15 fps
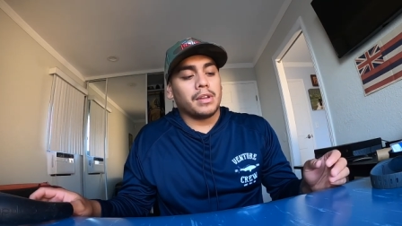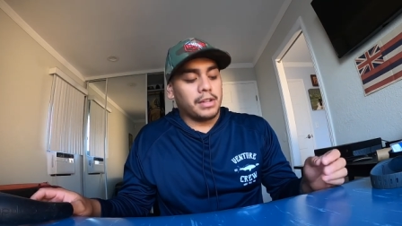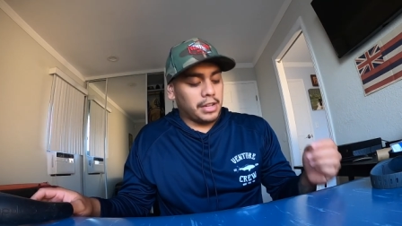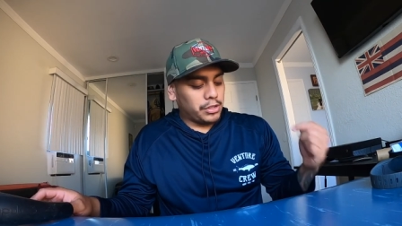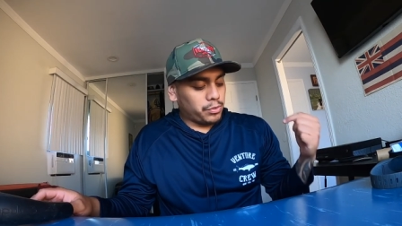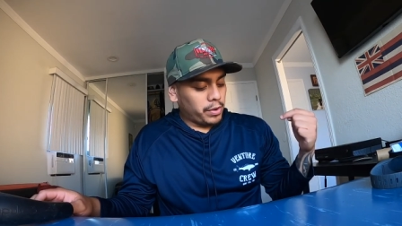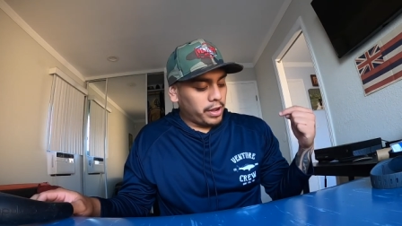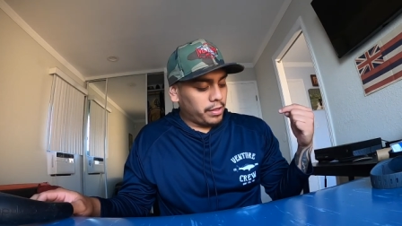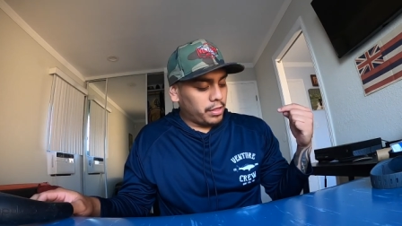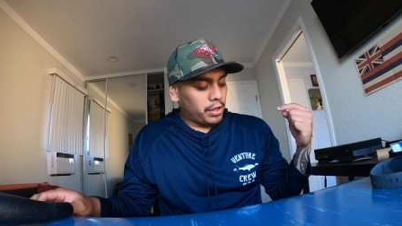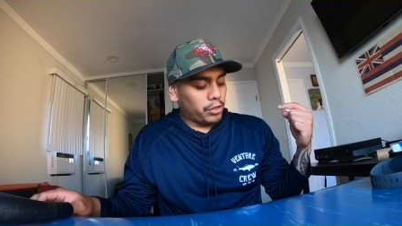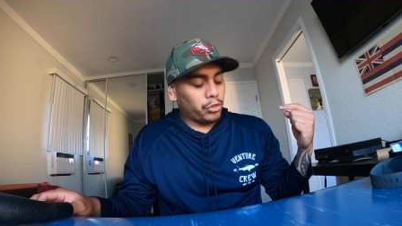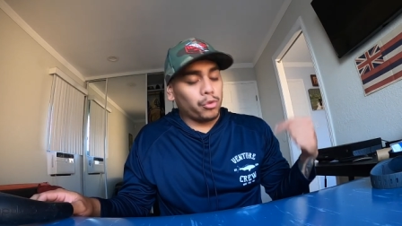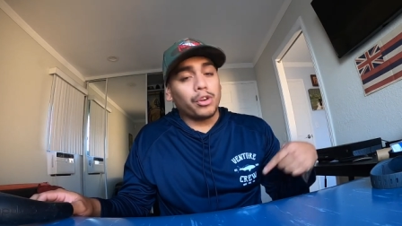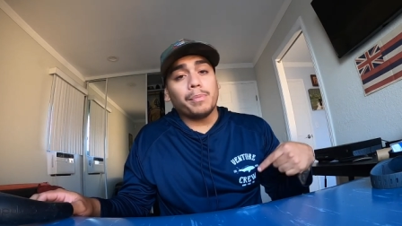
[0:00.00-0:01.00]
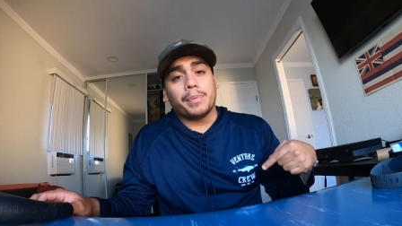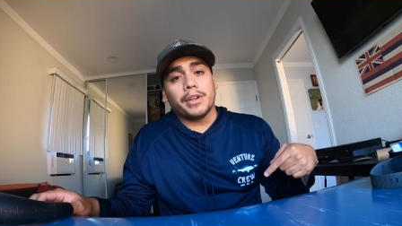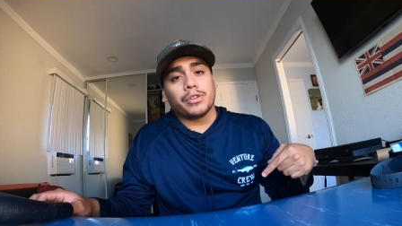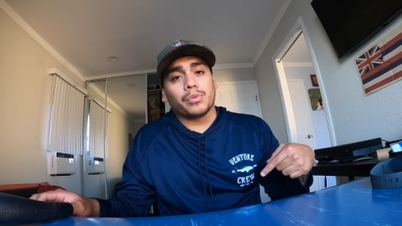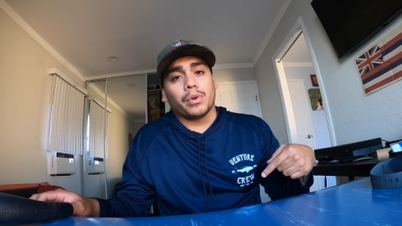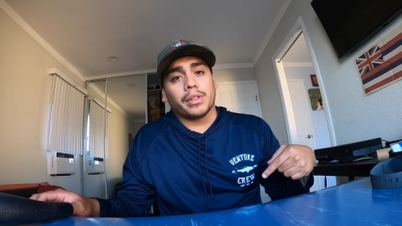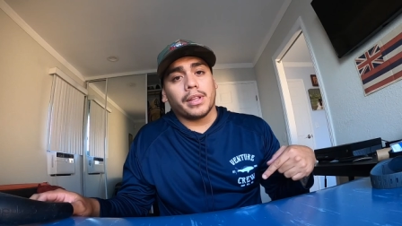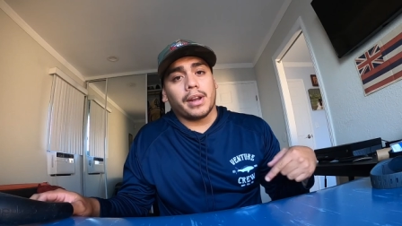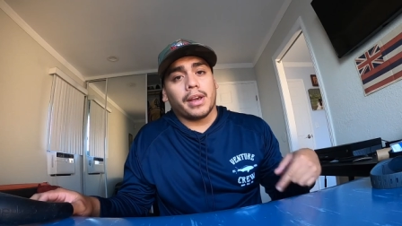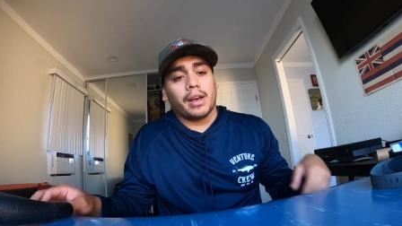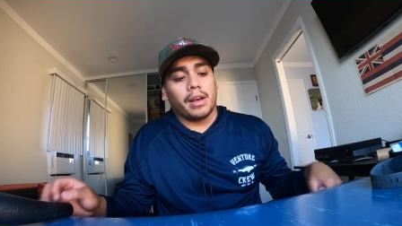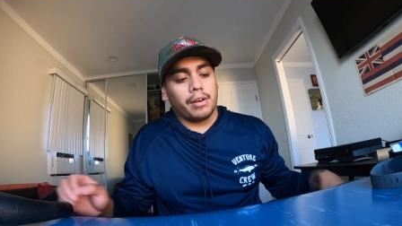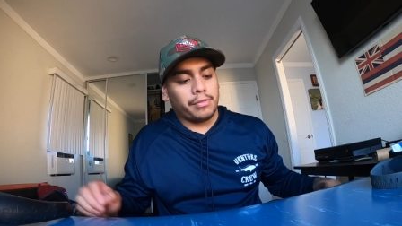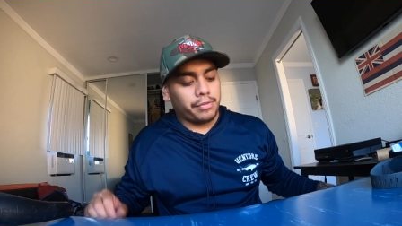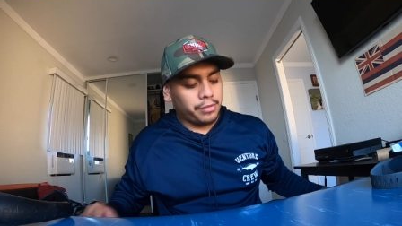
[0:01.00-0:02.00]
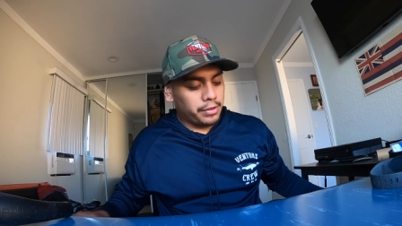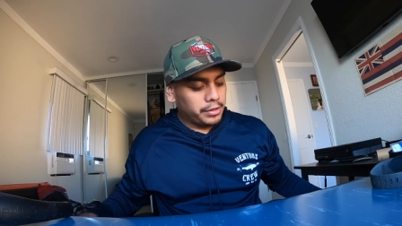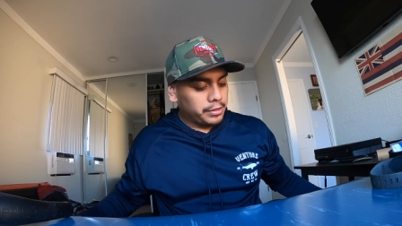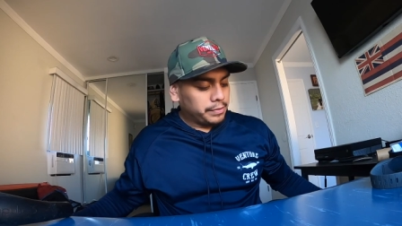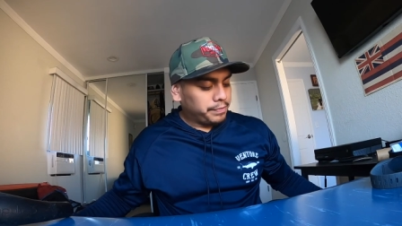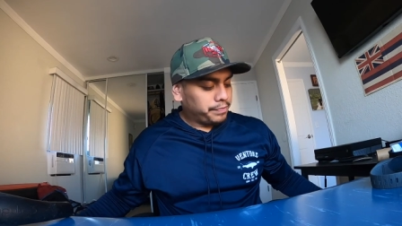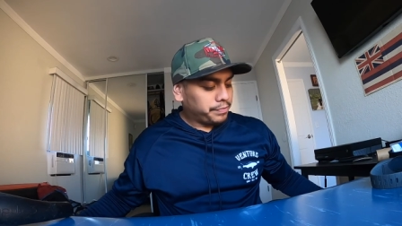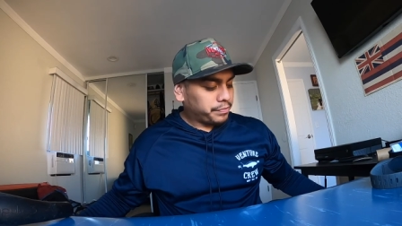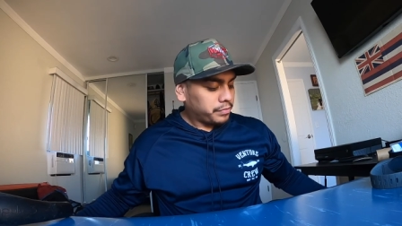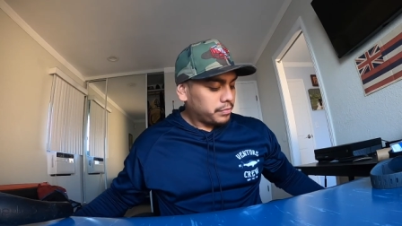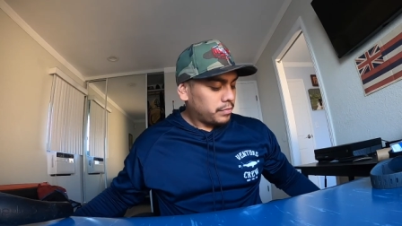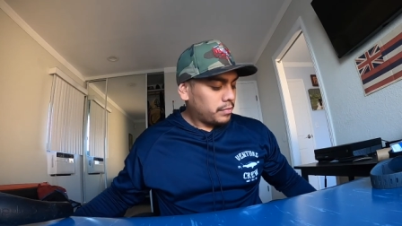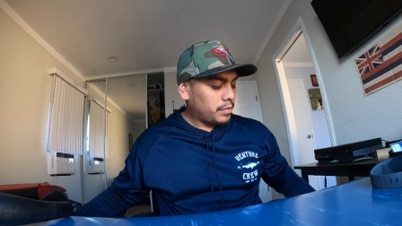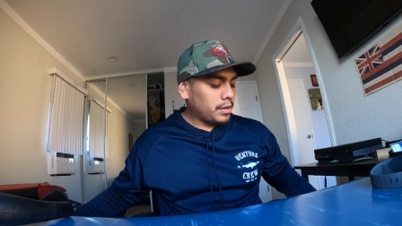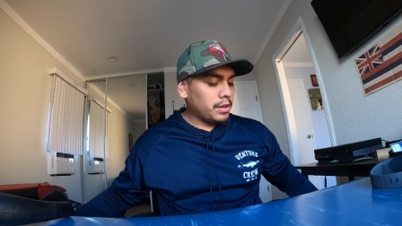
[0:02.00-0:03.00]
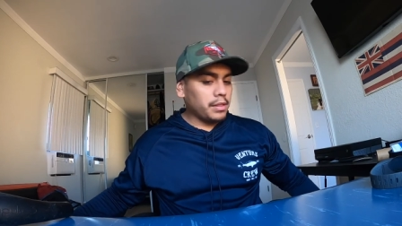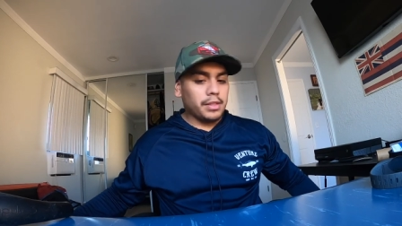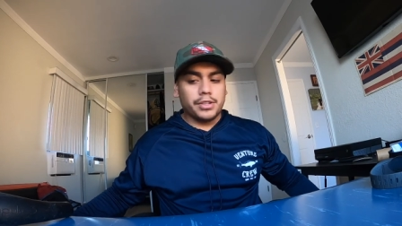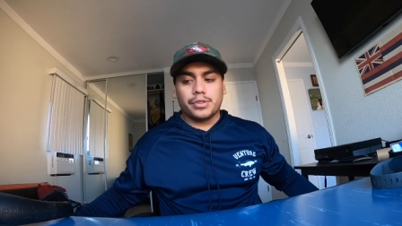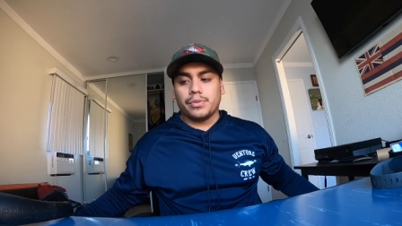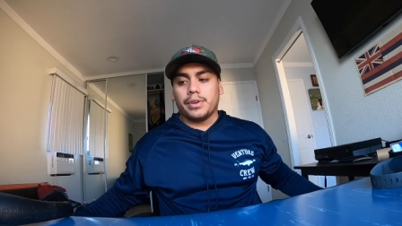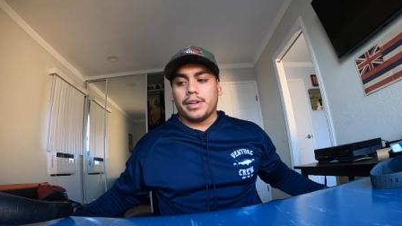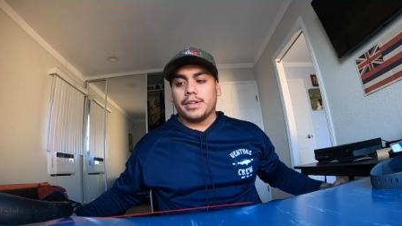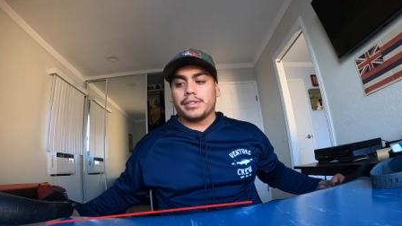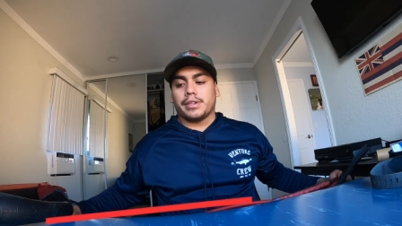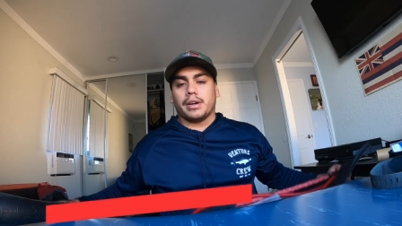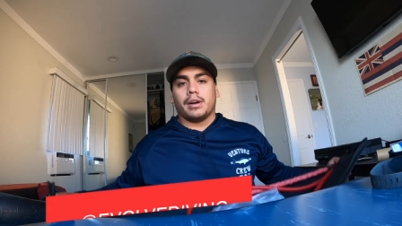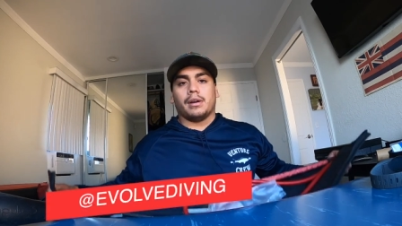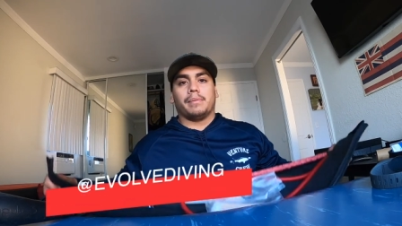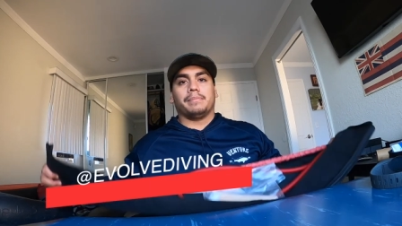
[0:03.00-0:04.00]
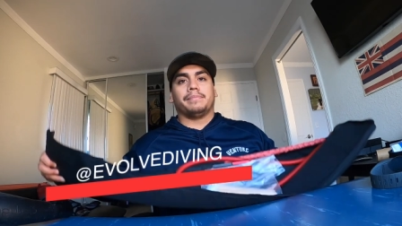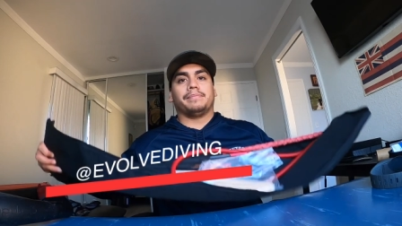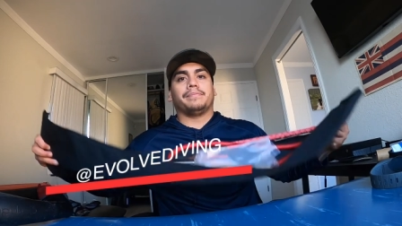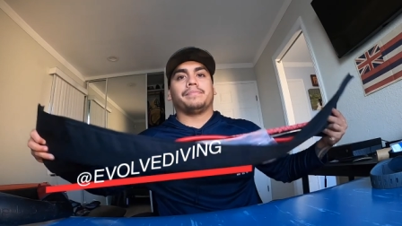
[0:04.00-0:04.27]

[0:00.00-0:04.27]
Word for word: that's why the three piece one that I have this one is um